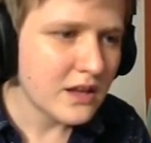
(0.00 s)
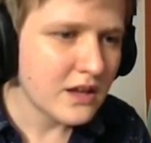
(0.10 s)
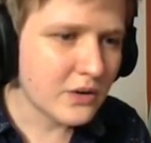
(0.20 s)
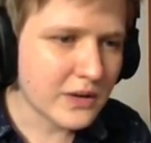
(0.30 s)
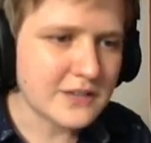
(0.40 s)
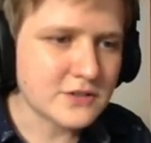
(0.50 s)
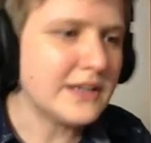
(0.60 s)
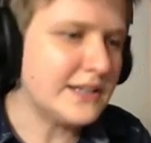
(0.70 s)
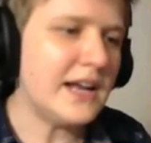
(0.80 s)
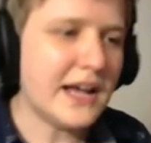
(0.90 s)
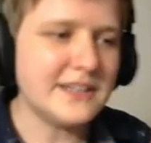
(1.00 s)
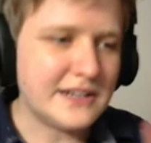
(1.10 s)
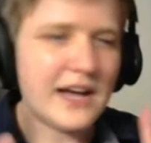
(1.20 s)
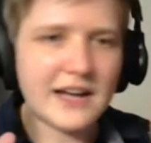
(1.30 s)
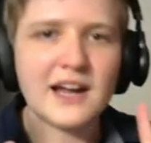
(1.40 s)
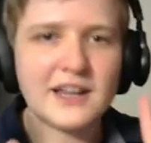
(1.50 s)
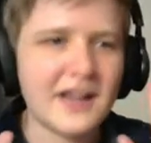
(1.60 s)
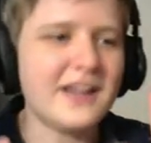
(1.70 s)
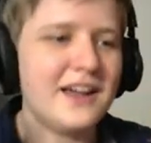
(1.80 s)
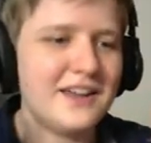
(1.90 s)
Okay, so I did. I did. Say, I got it.
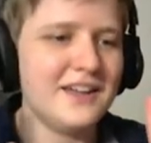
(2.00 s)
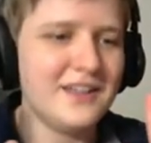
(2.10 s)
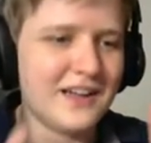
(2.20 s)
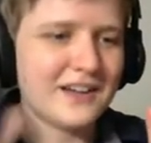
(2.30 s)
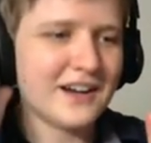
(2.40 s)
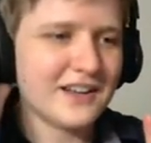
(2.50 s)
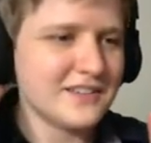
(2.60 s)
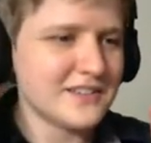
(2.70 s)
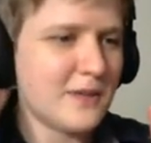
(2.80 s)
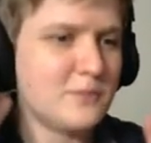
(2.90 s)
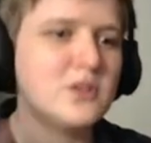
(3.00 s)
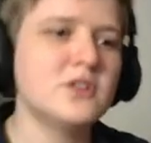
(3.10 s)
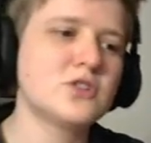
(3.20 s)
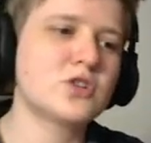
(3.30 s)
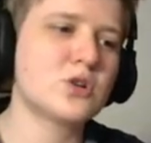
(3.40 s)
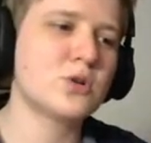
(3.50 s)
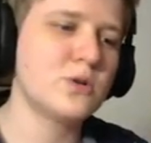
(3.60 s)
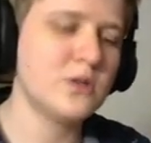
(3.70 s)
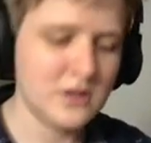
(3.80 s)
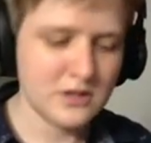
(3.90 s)
I got it. Swell. I got it in time. Now we can
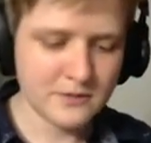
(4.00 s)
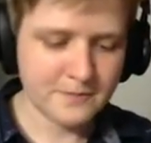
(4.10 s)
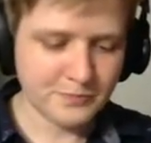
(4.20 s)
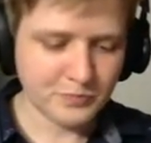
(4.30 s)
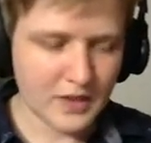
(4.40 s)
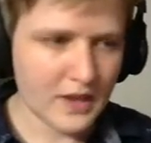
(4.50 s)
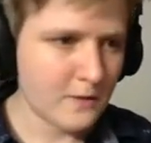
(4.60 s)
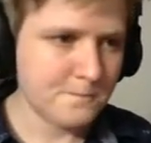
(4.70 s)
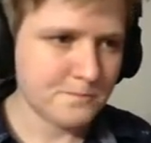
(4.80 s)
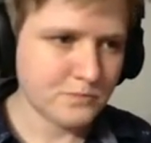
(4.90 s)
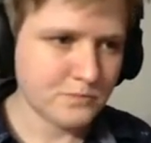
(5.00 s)
use Blast of Wind.